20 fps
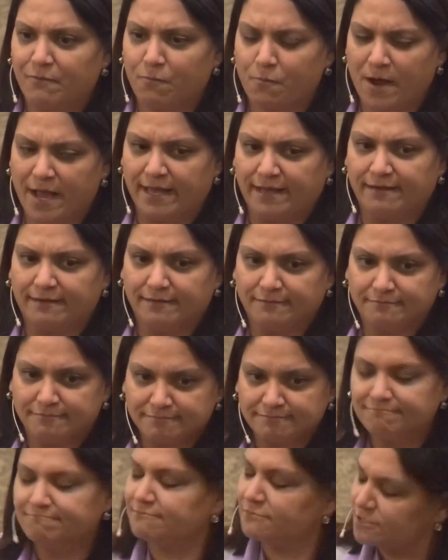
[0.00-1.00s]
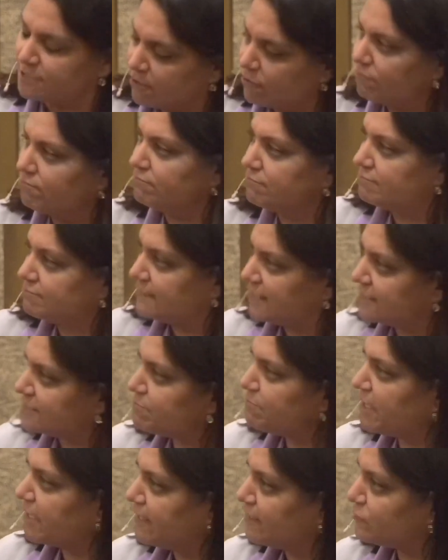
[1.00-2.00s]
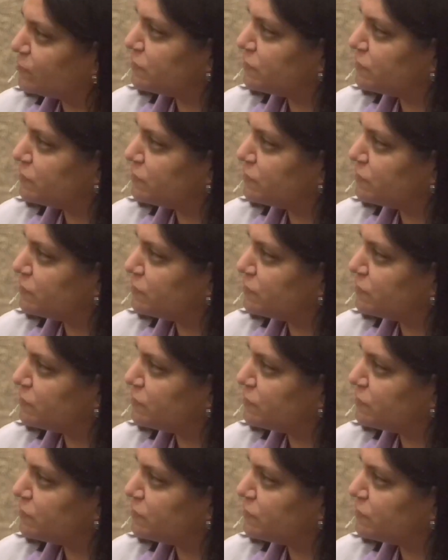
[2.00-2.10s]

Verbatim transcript: way. So that's my